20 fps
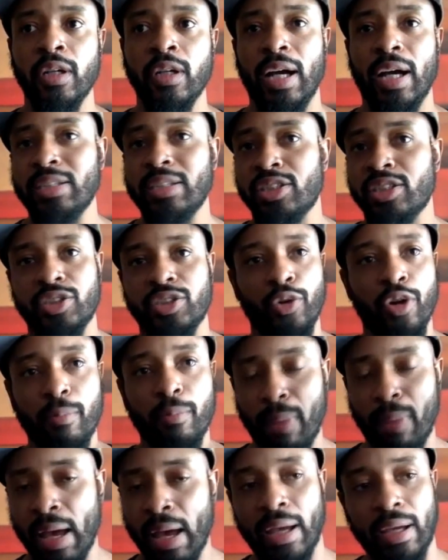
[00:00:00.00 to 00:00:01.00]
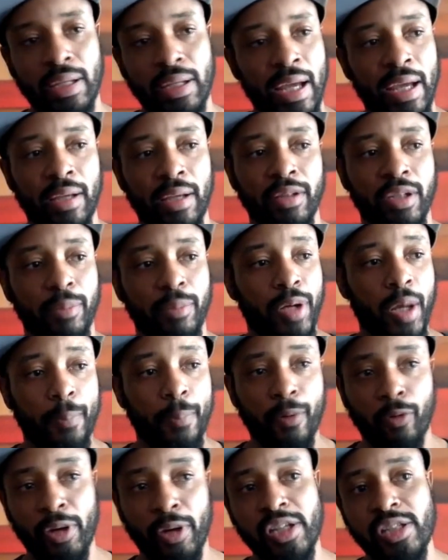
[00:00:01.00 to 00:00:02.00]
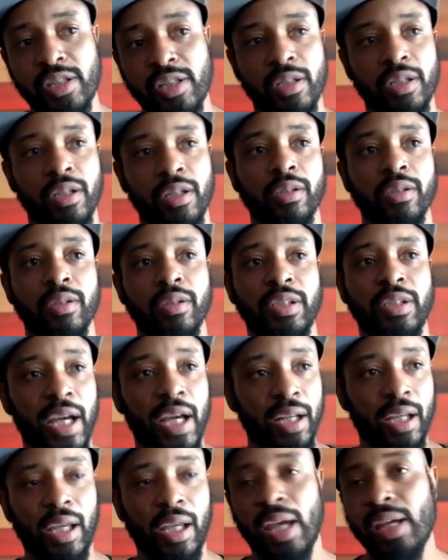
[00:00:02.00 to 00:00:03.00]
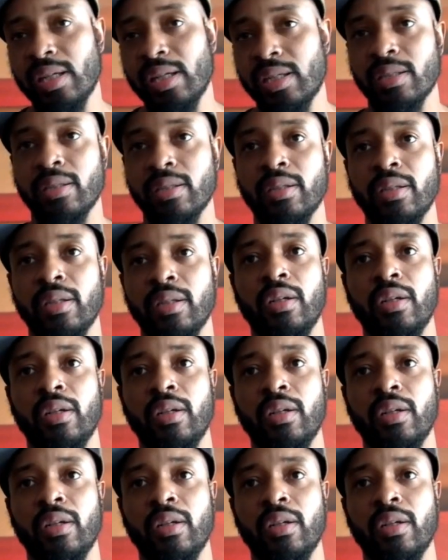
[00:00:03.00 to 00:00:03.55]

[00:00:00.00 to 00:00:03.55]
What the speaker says: I just thought back, like the preparation, the dedication,